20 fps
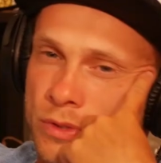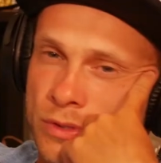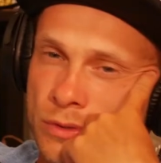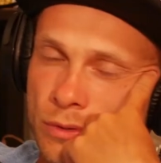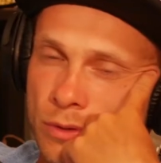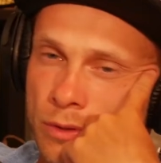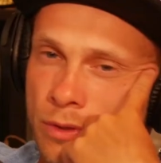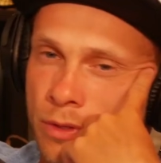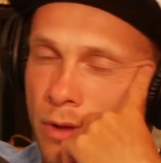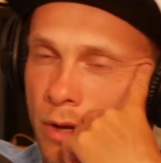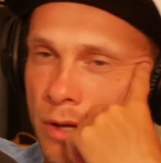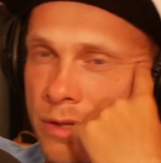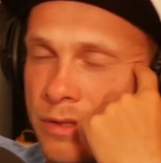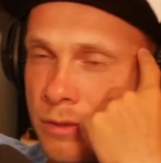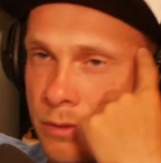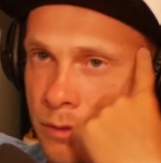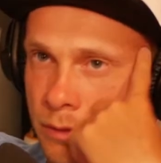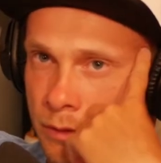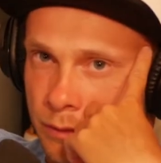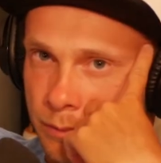What's your
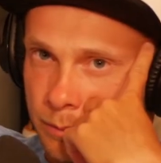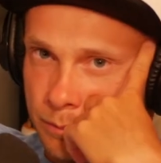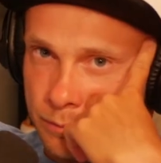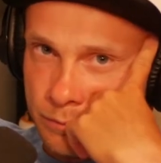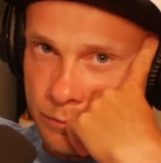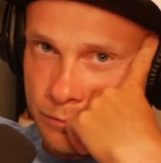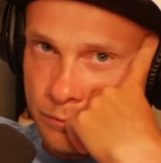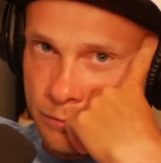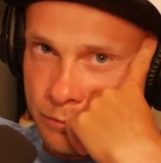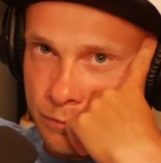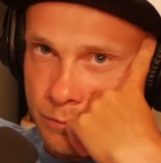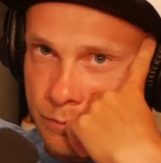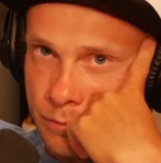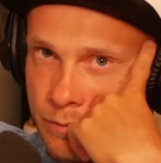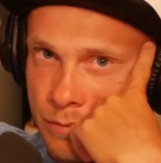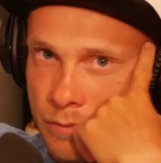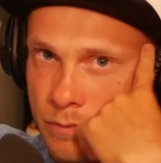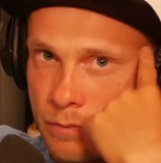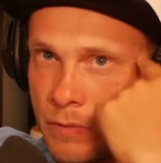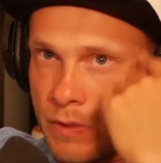thoughts on,
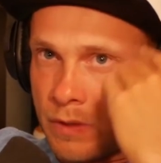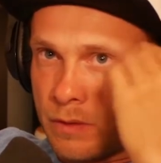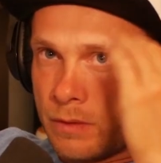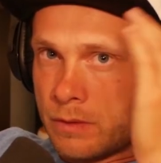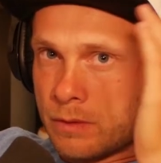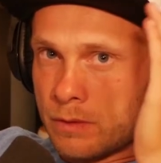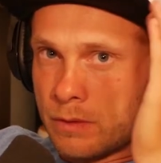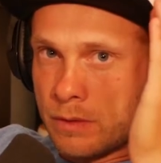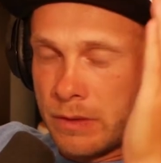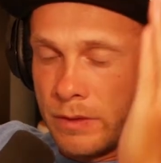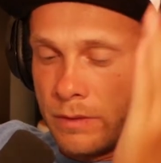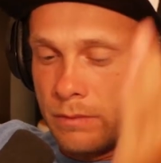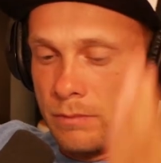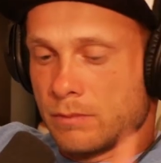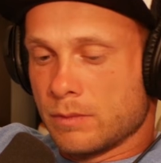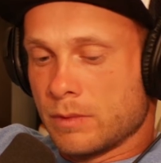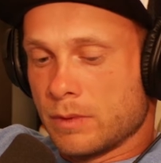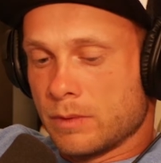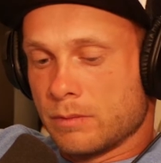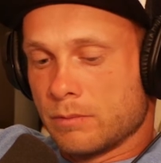because
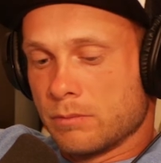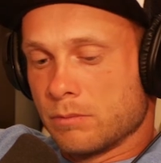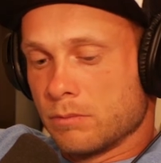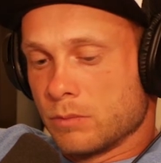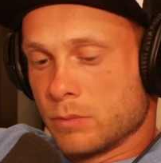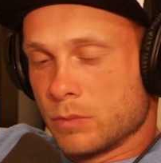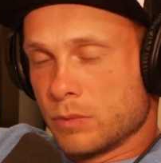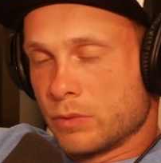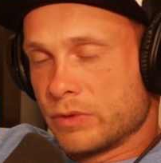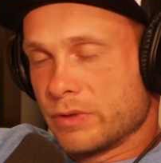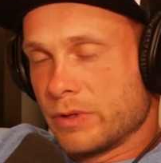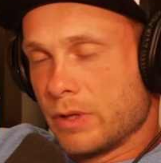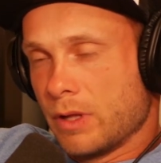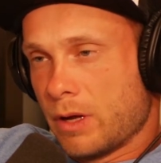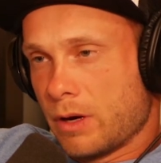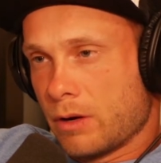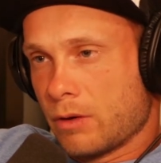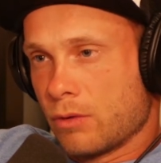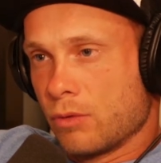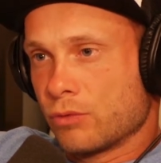there's a
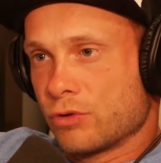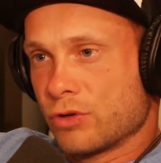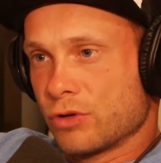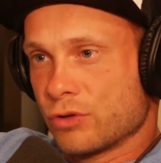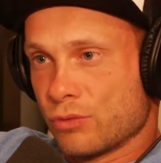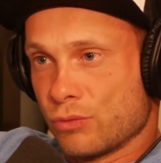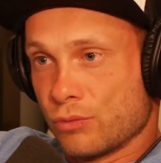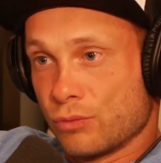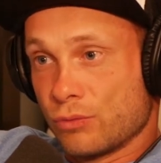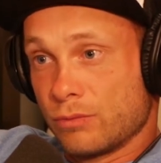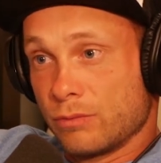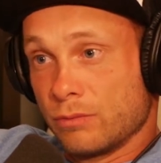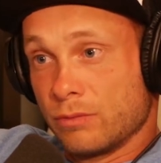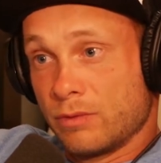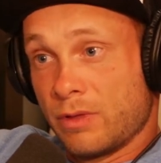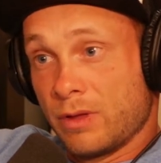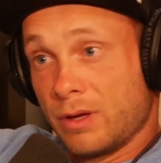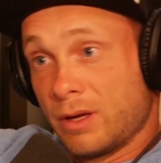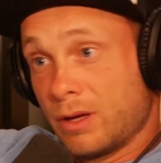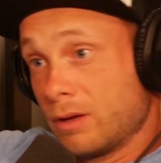lot of coaches who
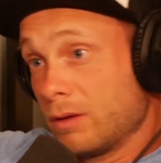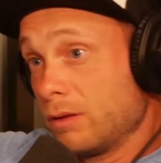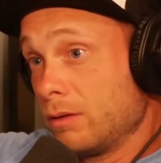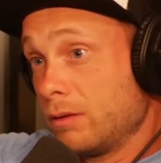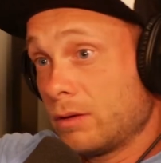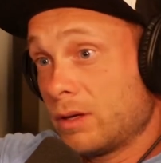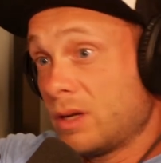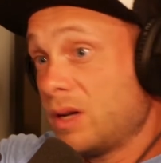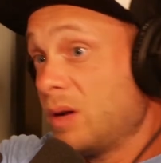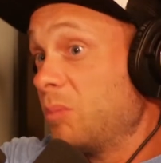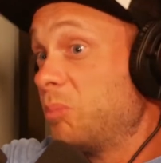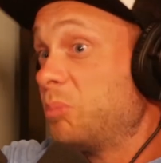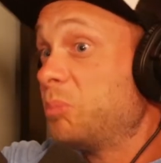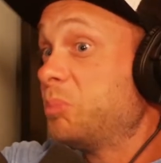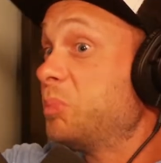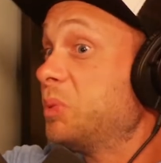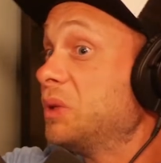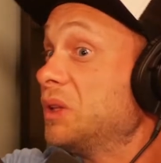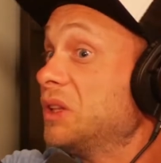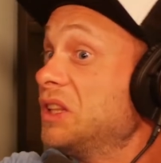think
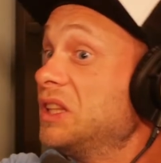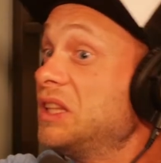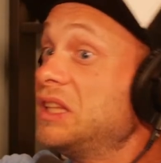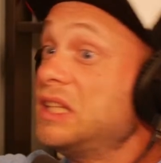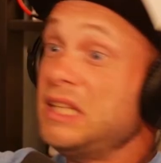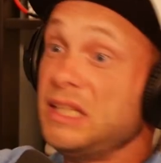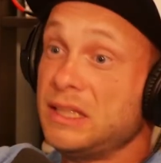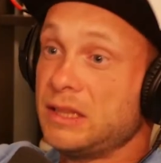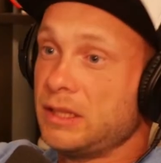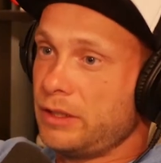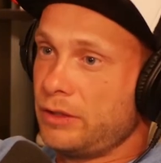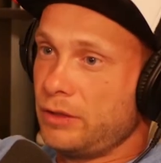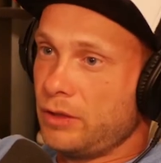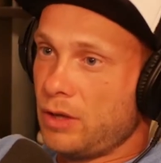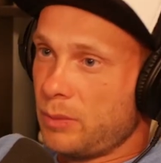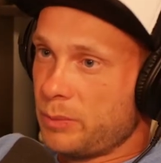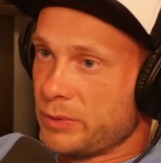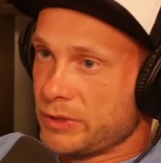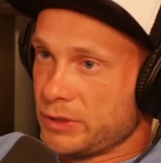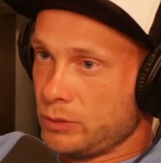completely
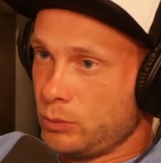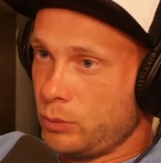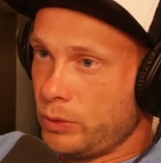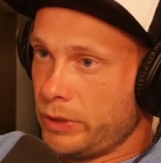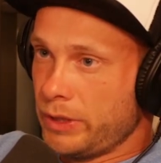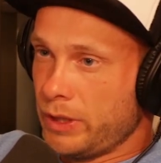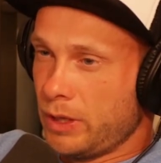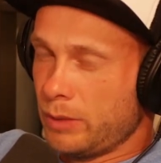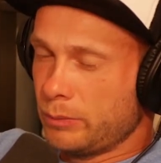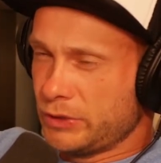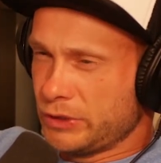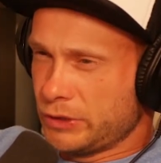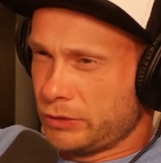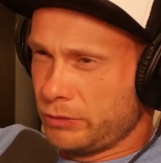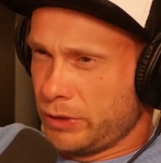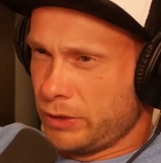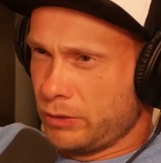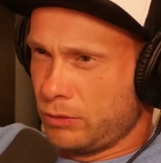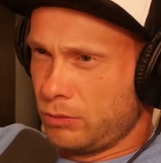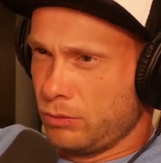the opposite way, and I'm
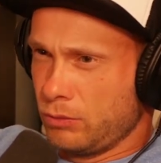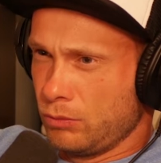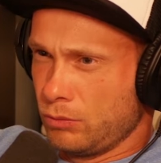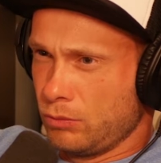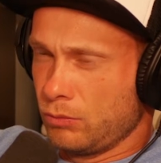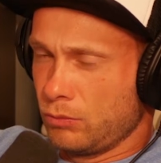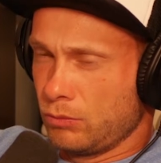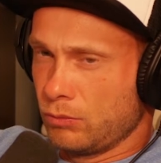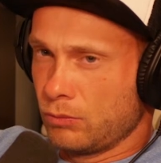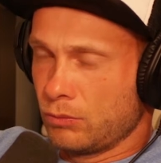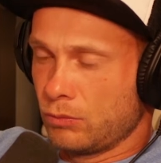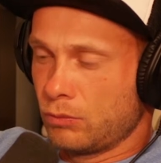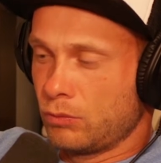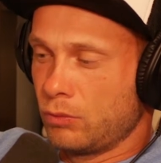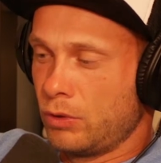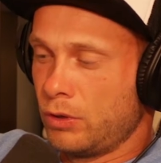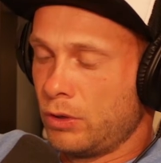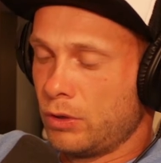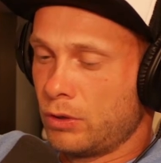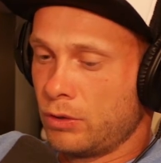just trying to
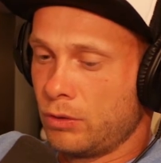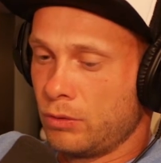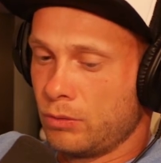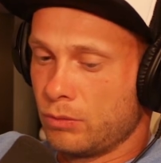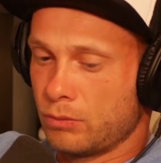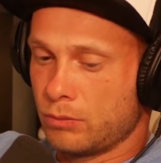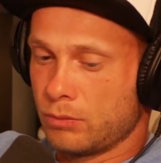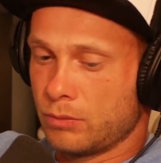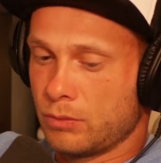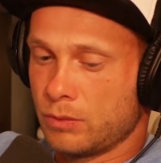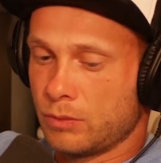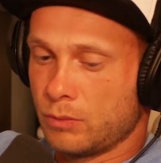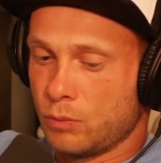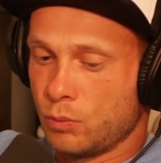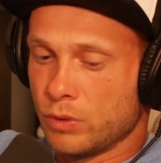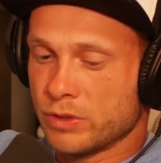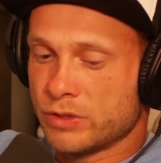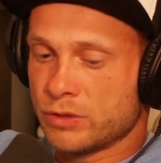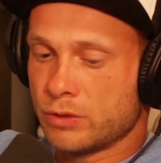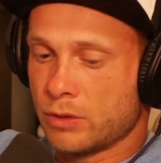to hear you.
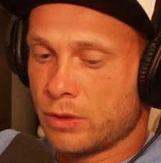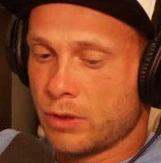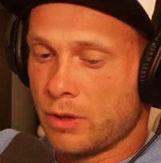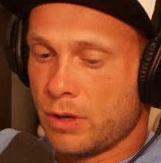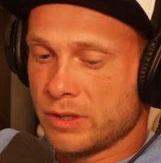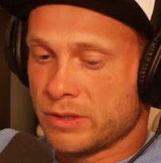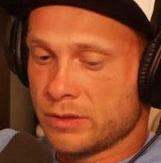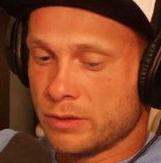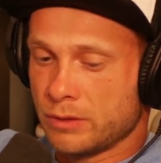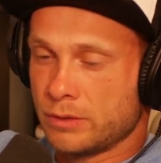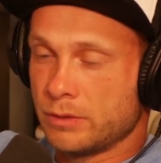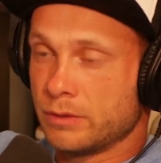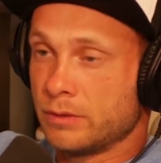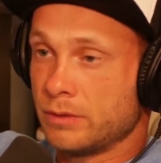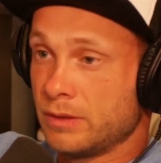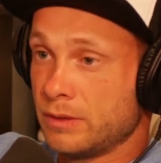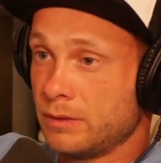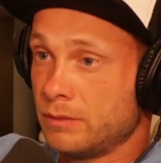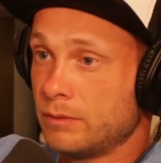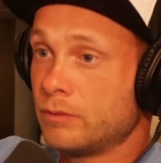What's your thoughts
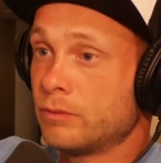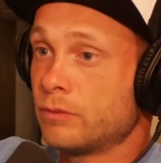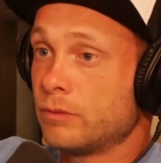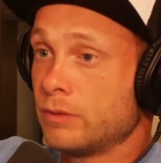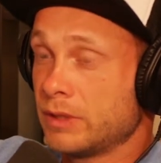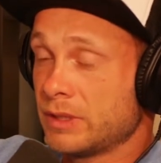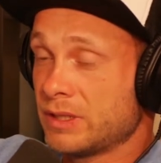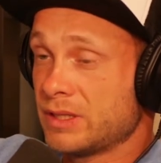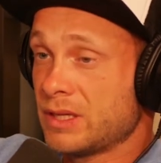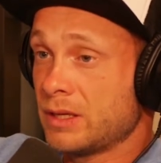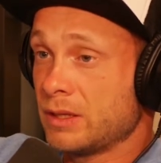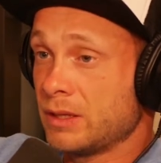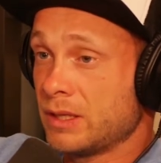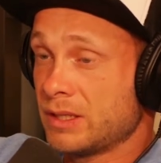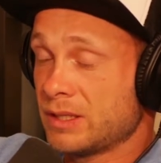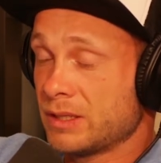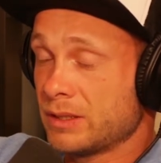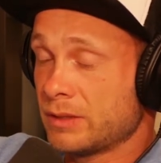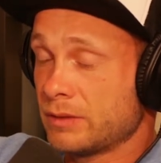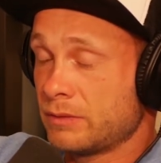on, like,
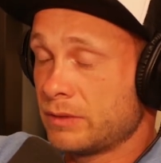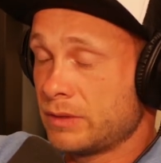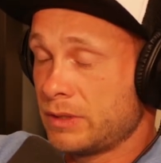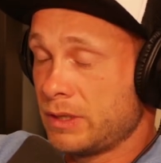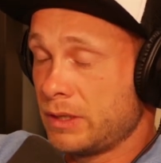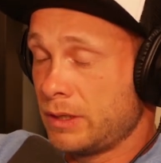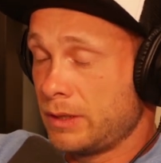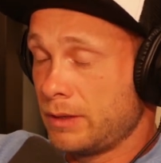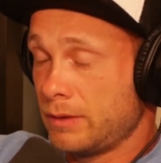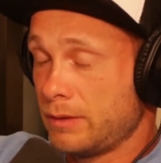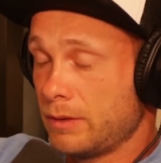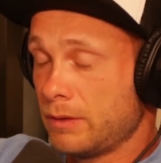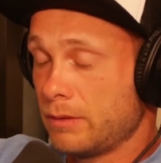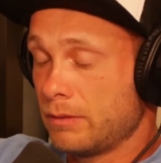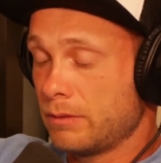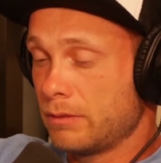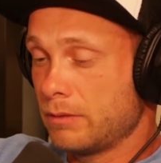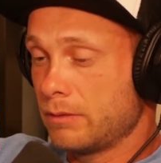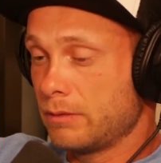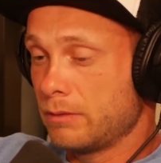let's say
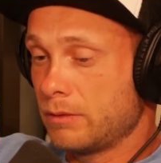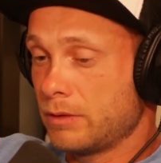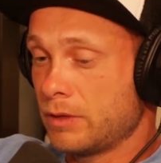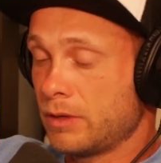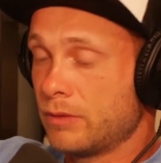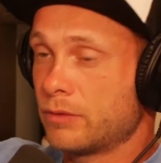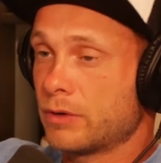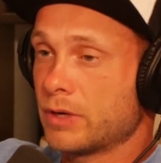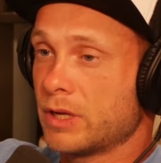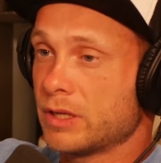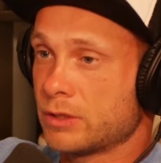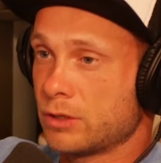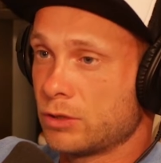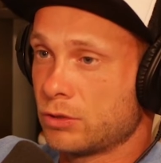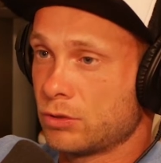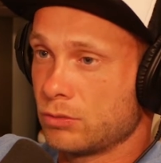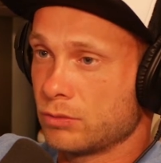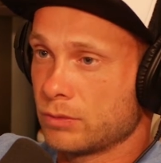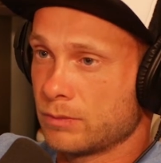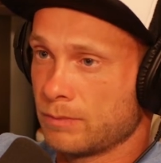he forgets
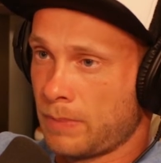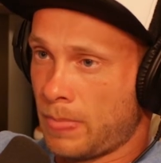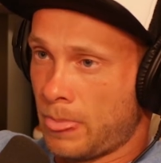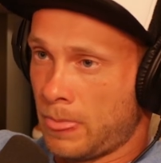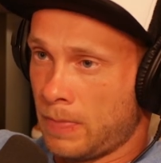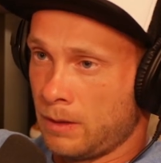his shoes,